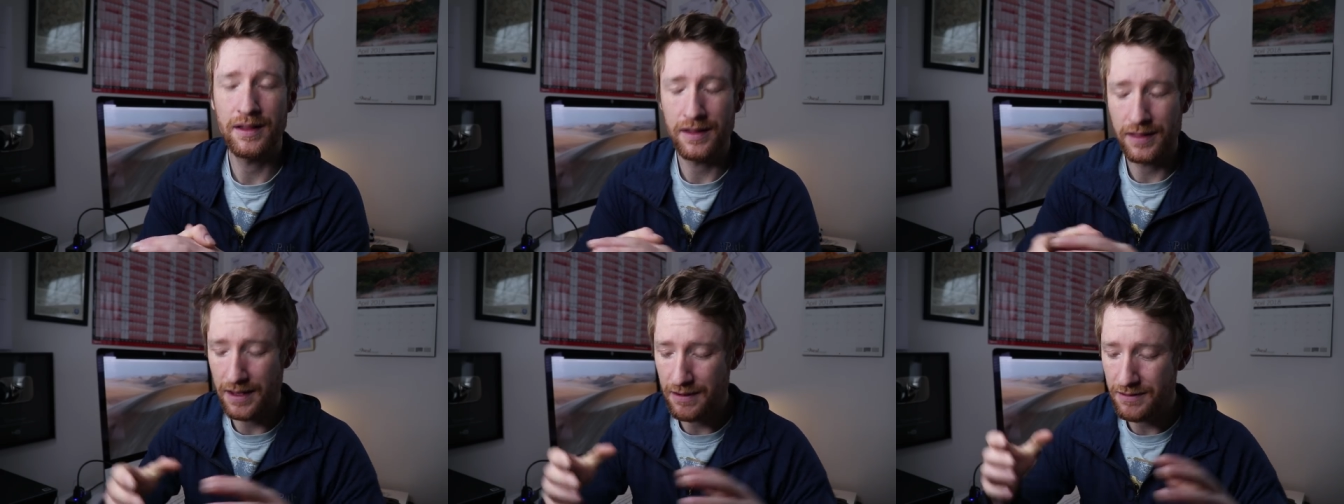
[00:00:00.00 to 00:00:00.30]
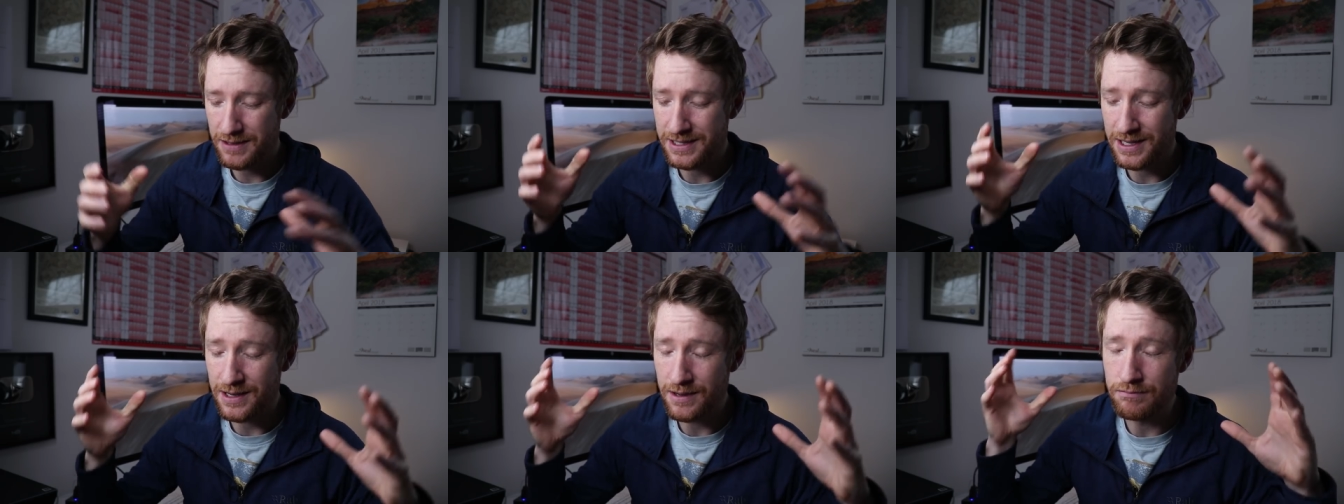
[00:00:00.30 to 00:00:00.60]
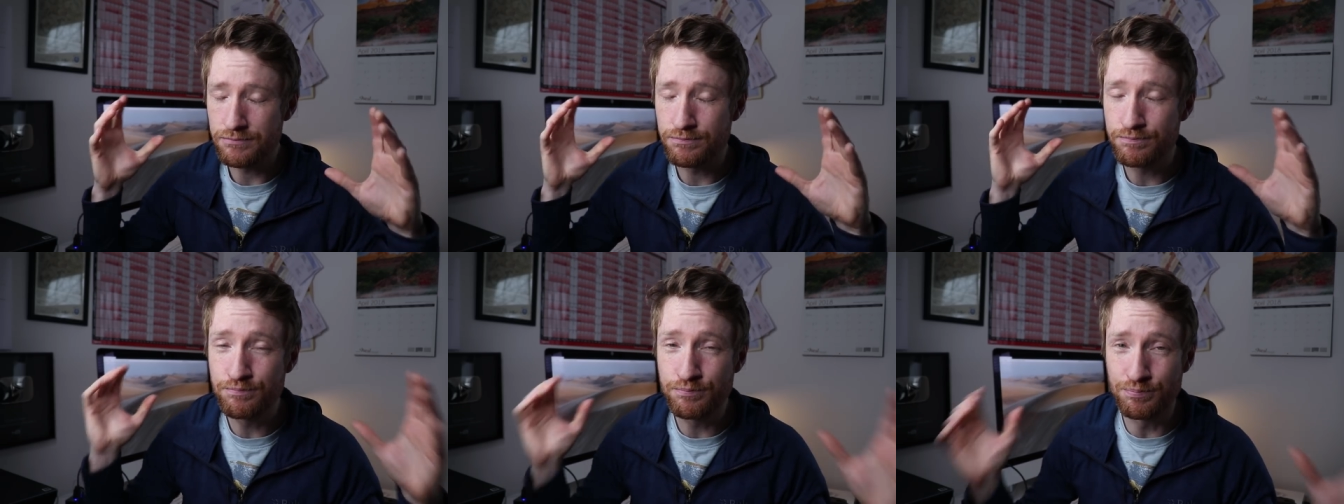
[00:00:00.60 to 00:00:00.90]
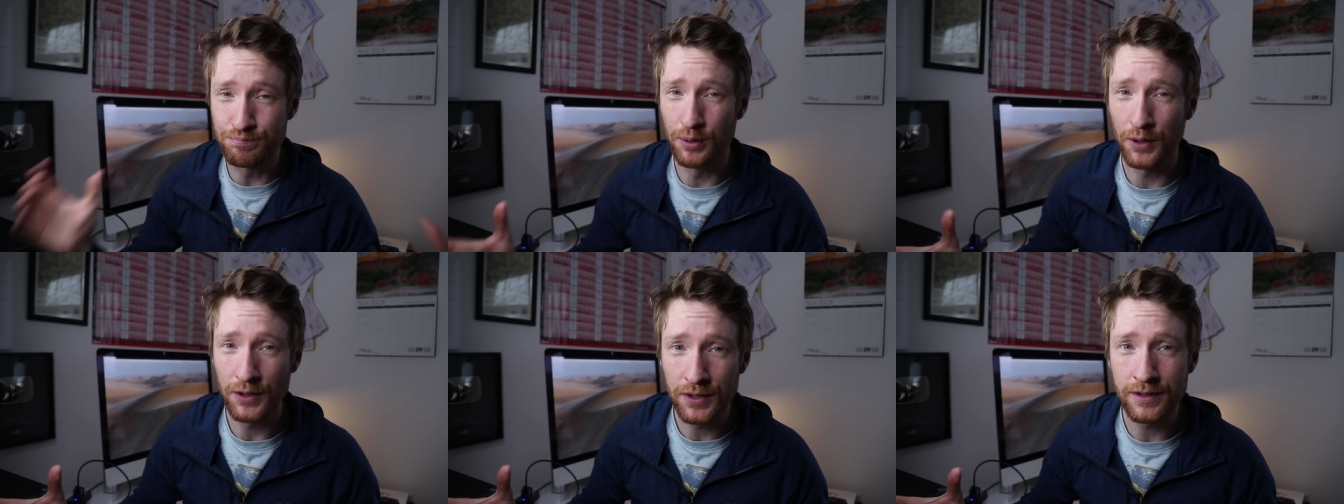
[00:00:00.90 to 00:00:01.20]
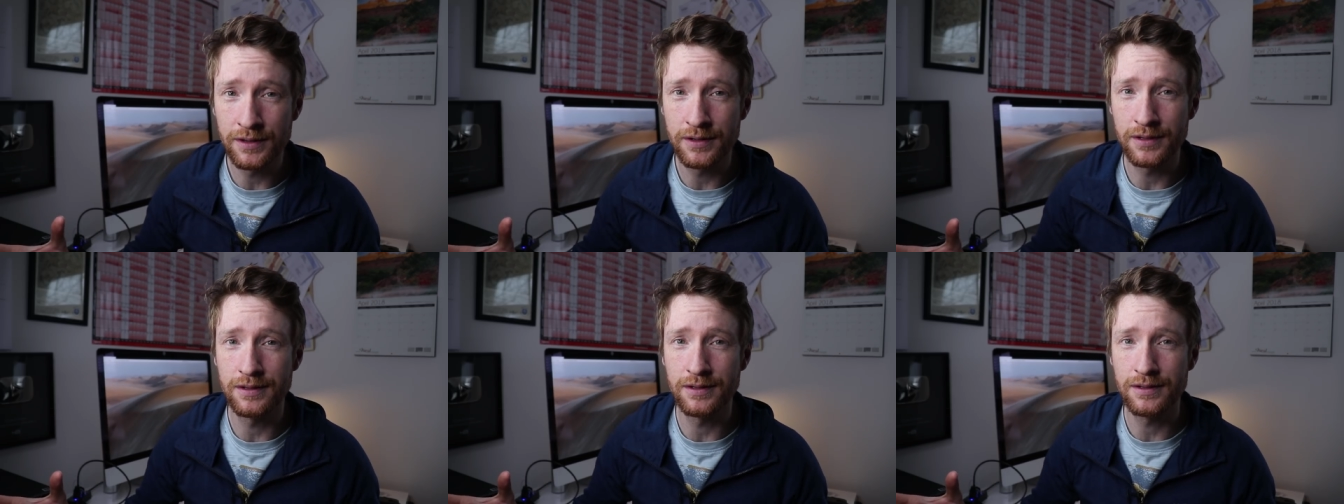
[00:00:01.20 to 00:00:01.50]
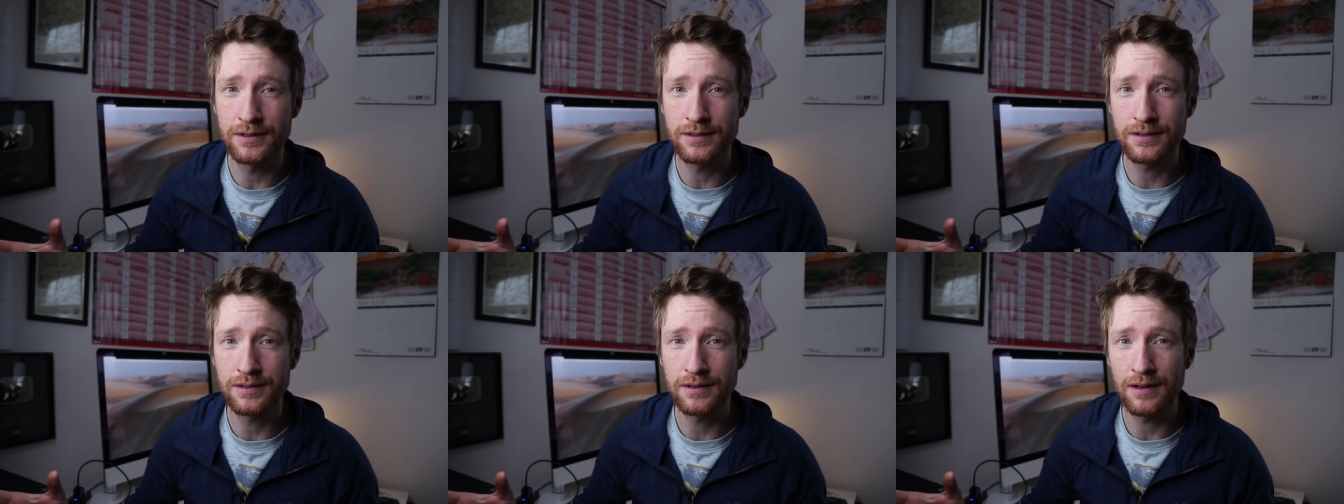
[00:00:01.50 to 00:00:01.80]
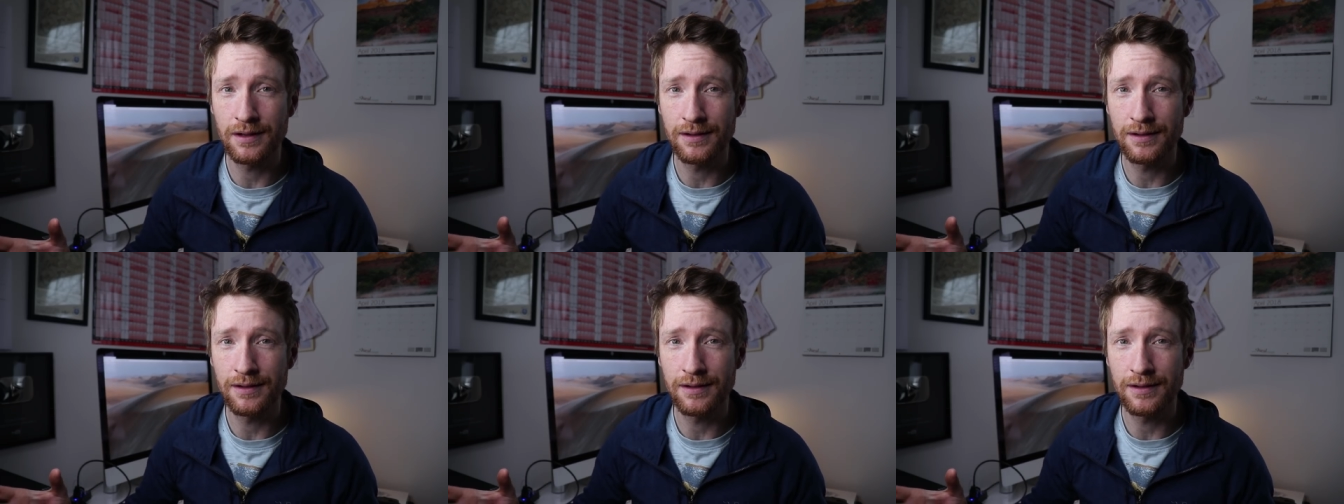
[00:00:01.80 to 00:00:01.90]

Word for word: there is an abundance